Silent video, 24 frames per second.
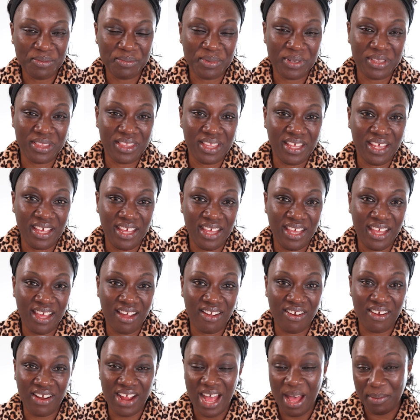But they
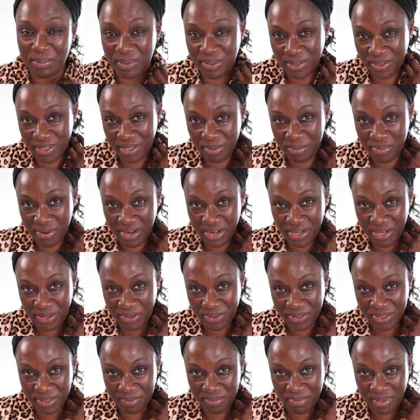are absolutely brand new
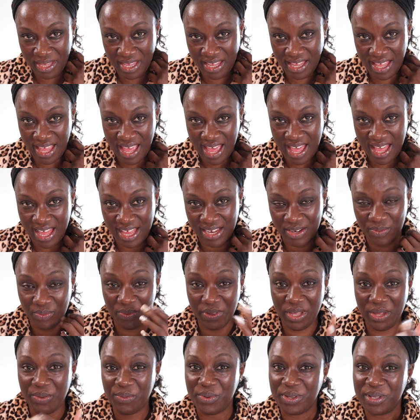to me, and
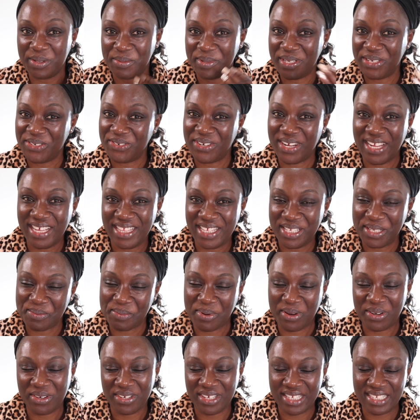we will be trying these
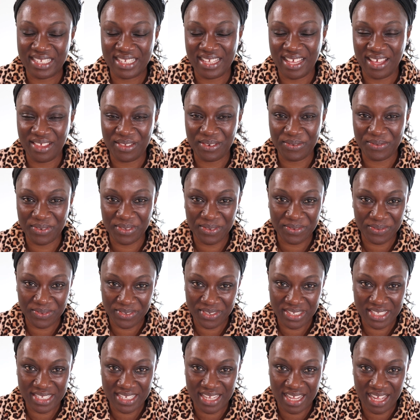products together for the
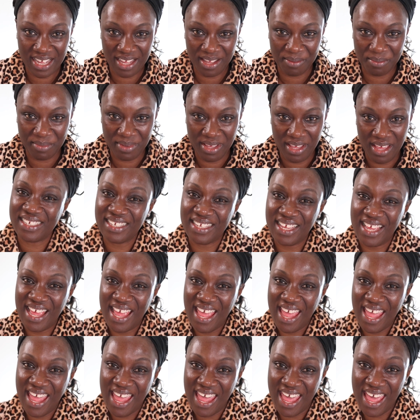first time.
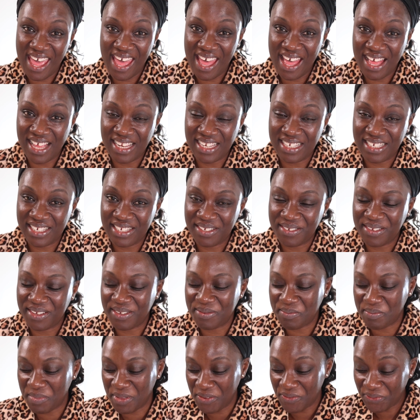And
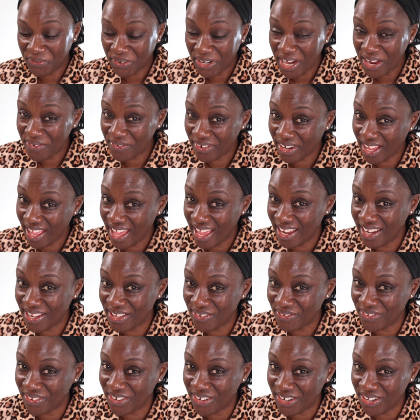before I forget,
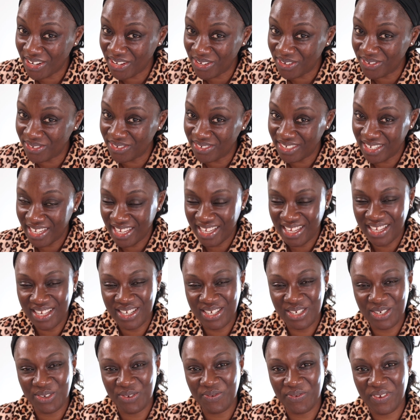if you're new,
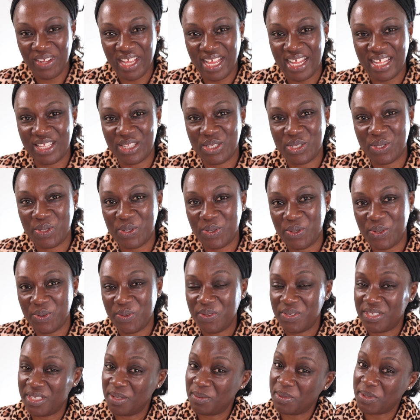don't forget to
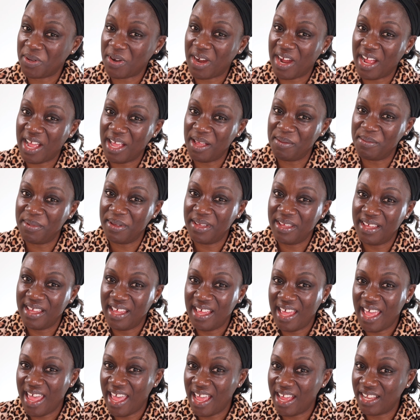subscribe
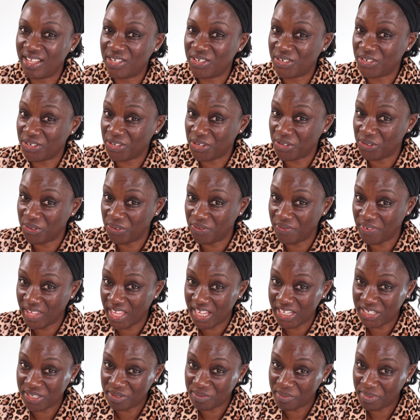and turn on your
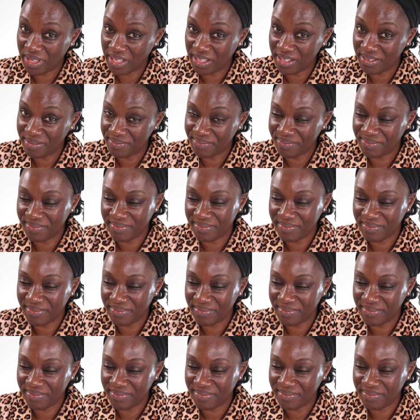notification bell.